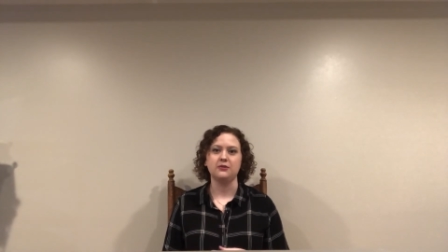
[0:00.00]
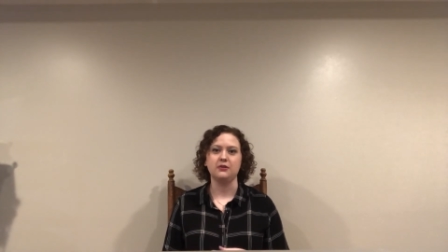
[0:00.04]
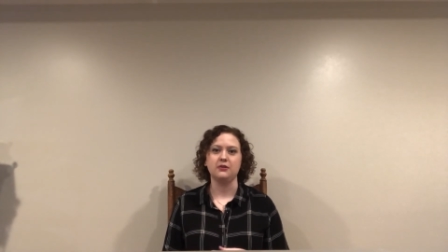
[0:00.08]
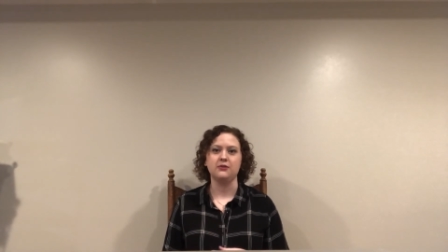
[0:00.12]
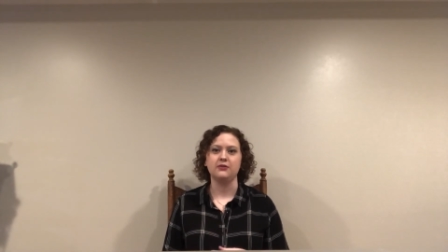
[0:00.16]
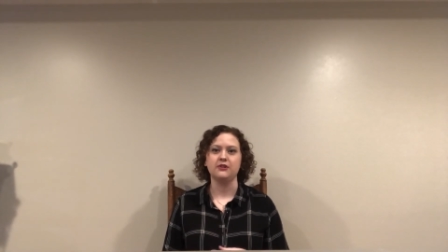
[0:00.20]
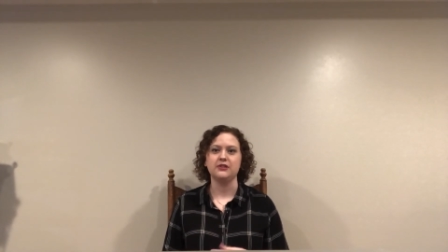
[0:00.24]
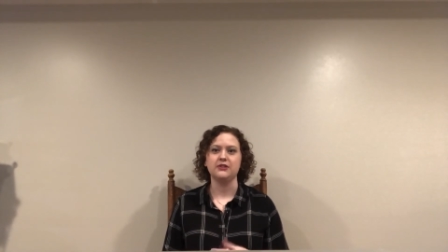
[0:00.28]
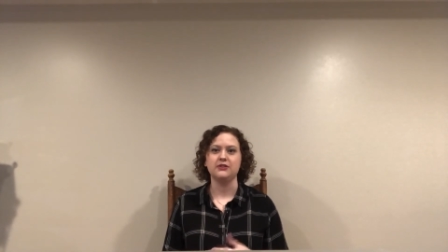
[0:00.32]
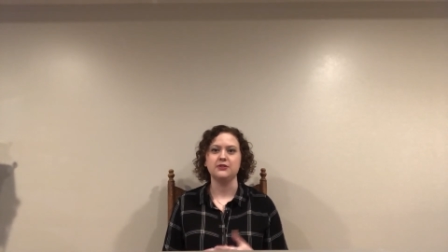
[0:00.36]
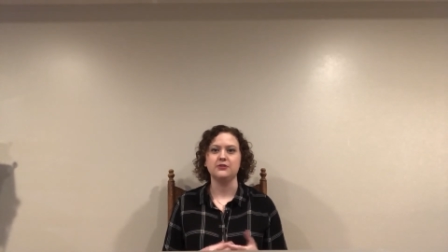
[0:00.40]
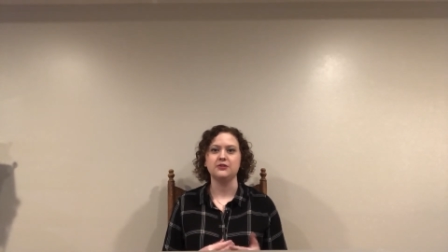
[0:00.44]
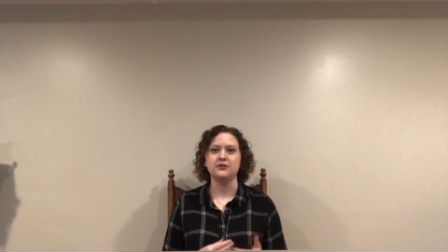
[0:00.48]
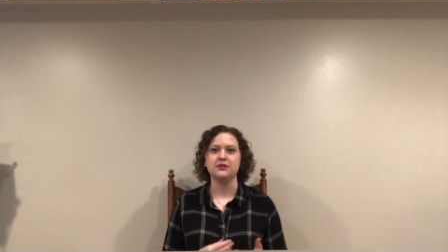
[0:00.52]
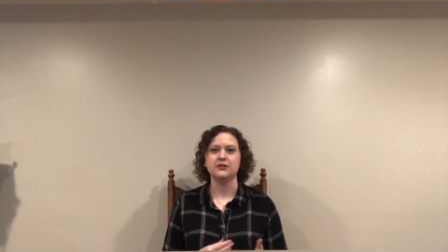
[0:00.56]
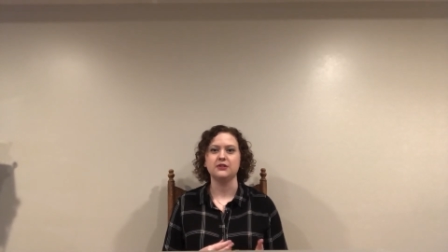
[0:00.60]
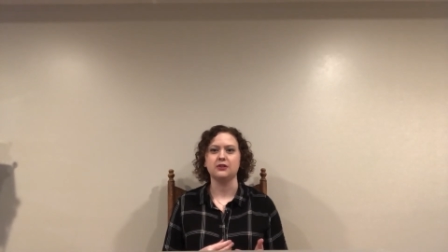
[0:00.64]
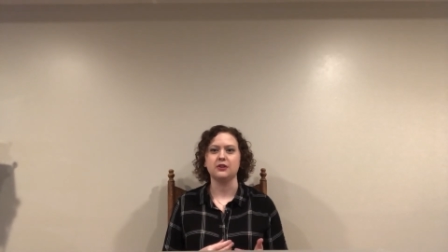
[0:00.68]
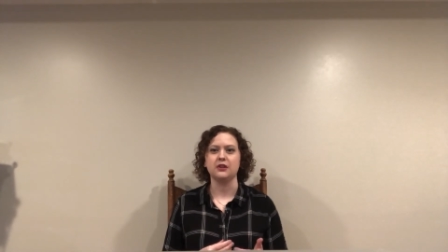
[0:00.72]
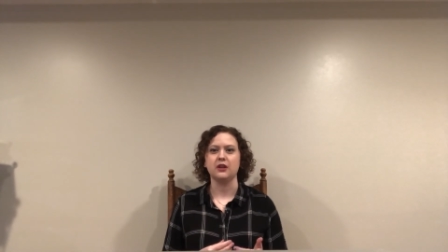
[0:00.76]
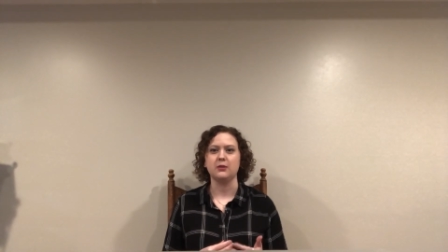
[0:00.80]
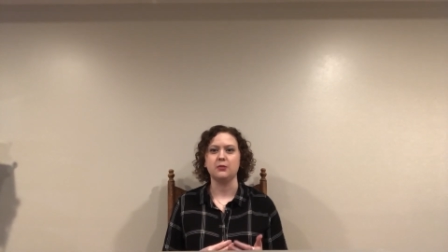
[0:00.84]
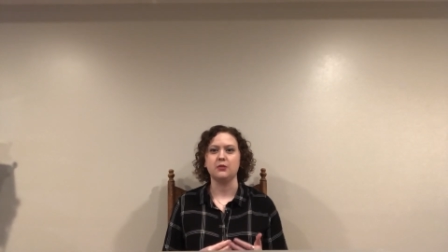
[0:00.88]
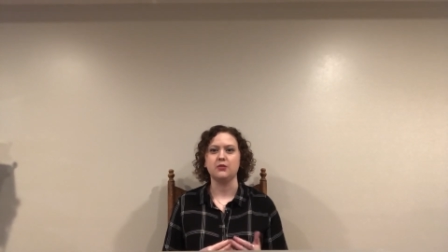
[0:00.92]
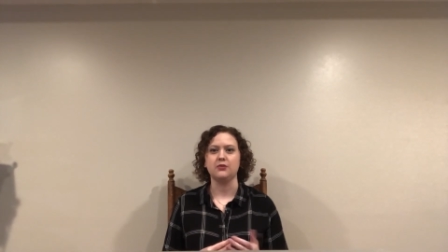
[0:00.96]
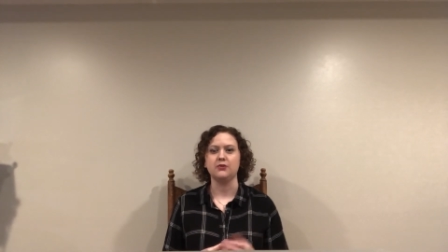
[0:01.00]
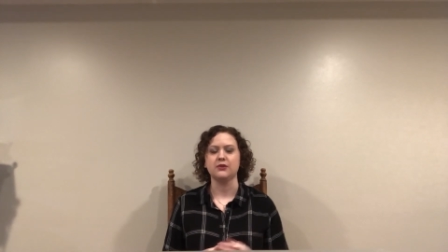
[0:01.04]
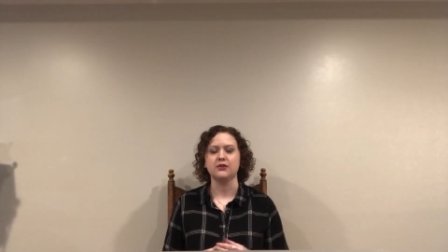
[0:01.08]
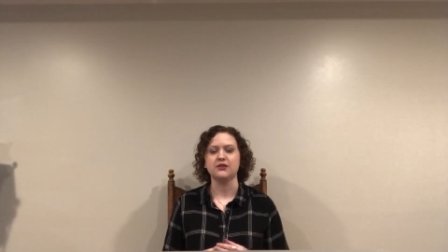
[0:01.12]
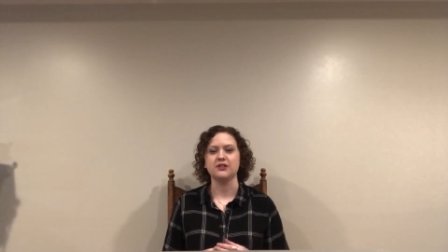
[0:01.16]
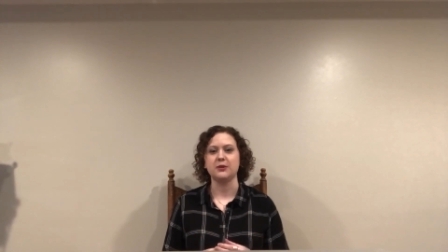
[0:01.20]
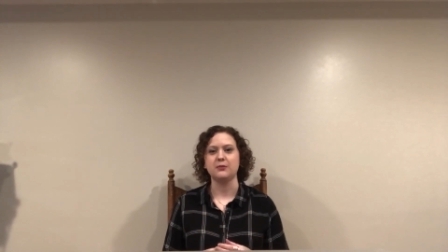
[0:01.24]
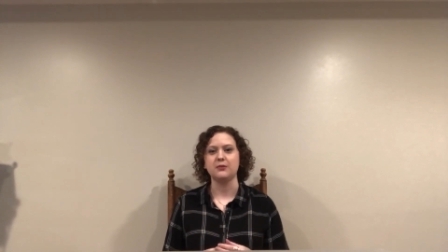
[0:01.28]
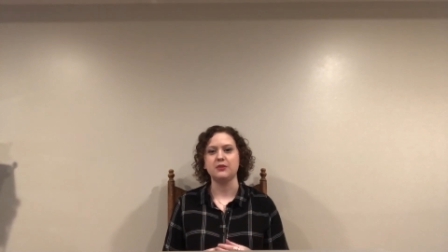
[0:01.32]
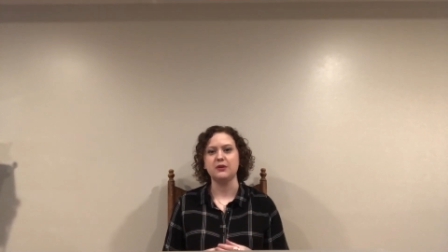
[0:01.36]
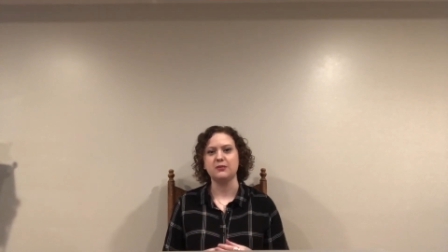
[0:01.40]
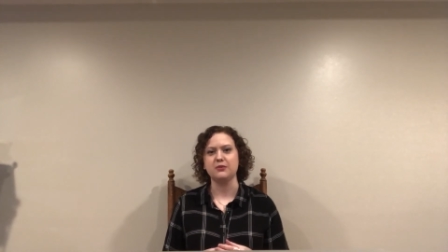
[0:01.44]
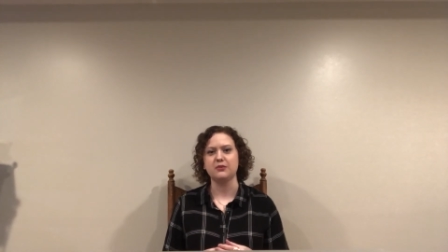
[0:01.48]
of its use as a label for
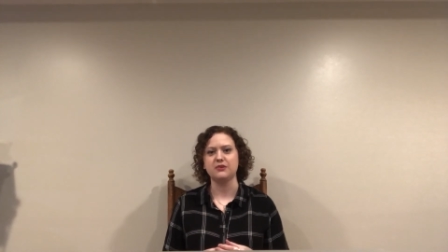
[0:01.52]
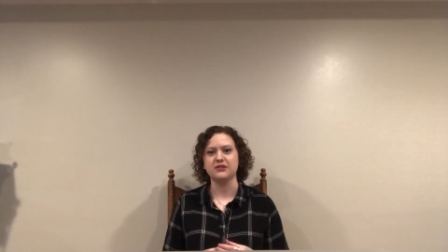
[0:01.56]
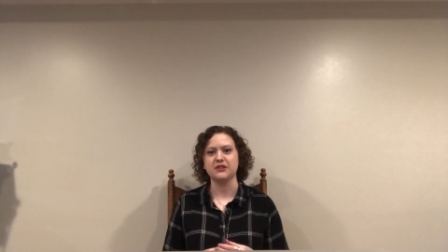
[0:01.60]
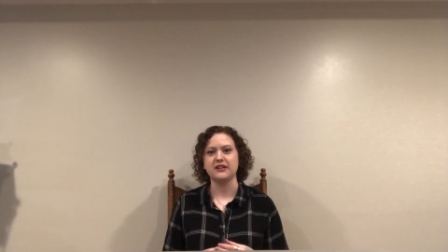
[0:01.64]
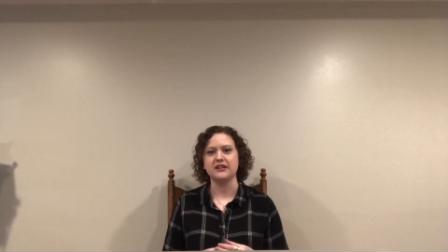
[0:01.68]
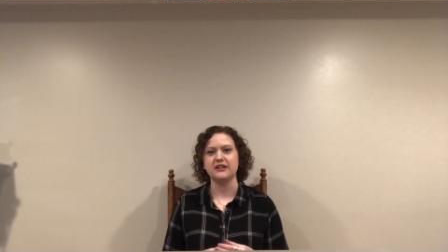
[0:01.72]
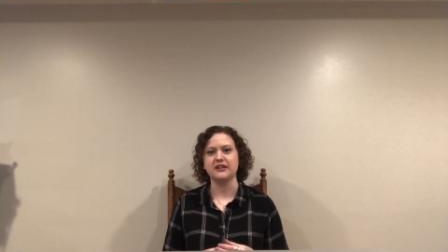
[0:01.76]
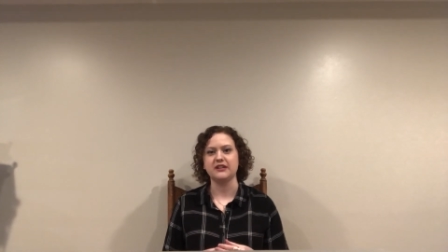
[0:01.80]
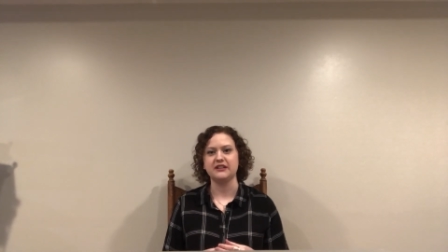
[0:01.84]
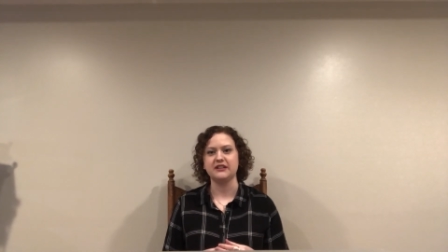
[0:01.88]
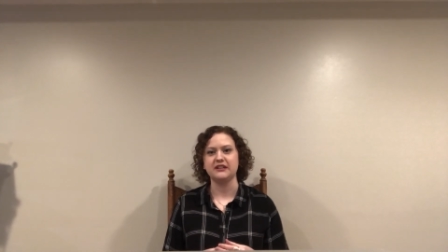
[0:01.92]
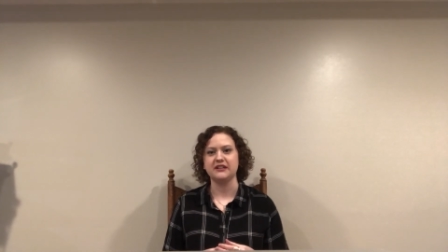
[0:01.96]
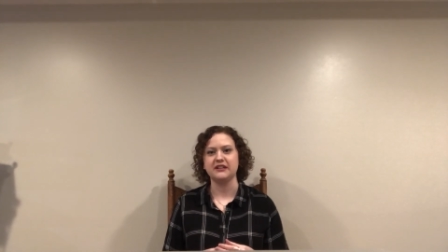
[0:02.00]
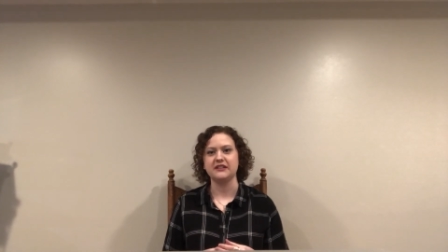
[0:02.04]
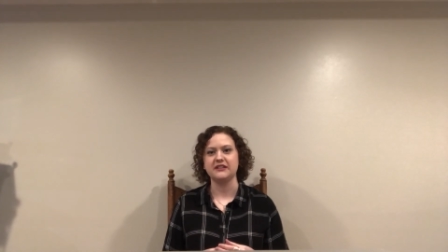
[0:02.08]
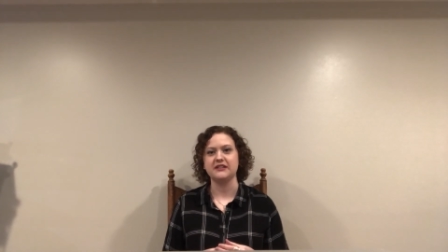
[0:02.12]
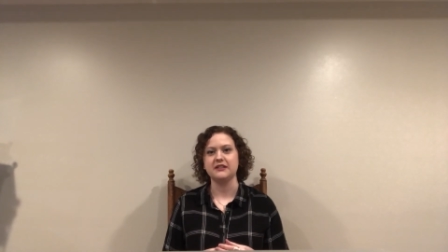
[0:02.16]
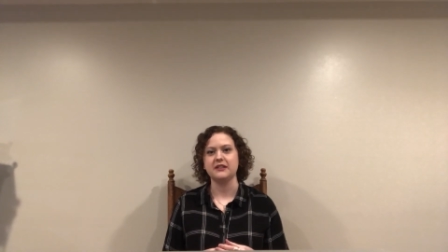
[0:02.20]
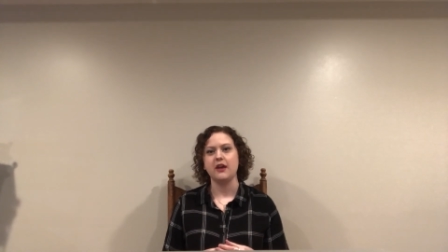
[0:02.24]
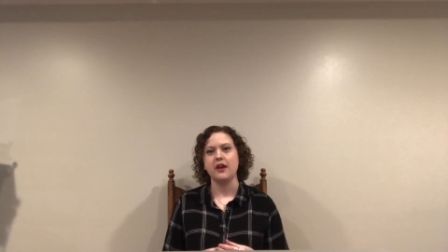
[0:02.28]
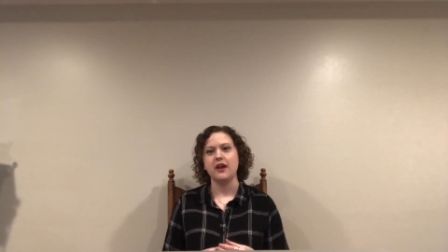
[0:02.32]
some people's identities.